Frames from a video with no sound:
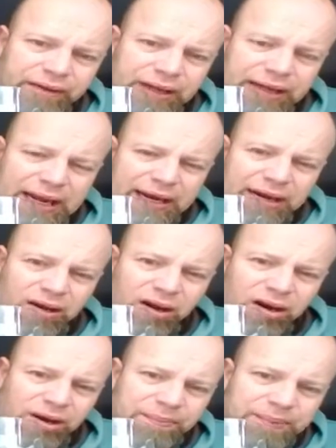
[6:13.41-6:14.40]
You're getting a
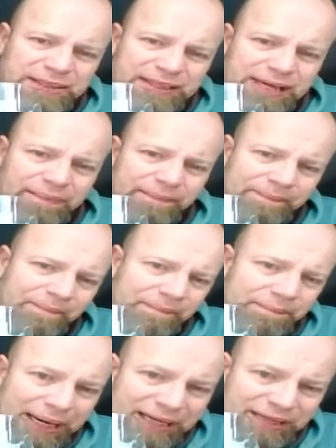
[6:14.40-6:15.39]
kind of like a biscuit
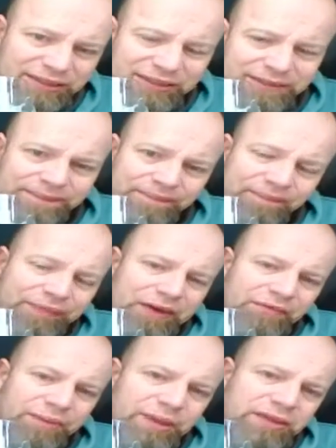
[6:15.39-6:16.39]
base
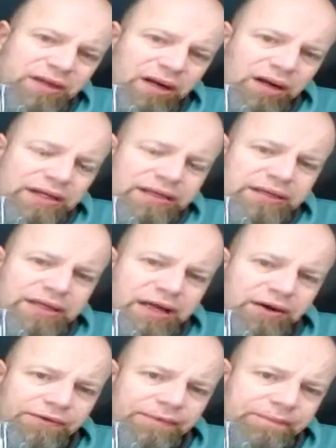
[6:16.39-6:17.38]
from the tart
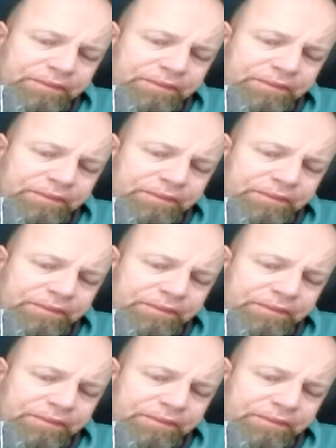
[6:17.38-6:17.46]
itself.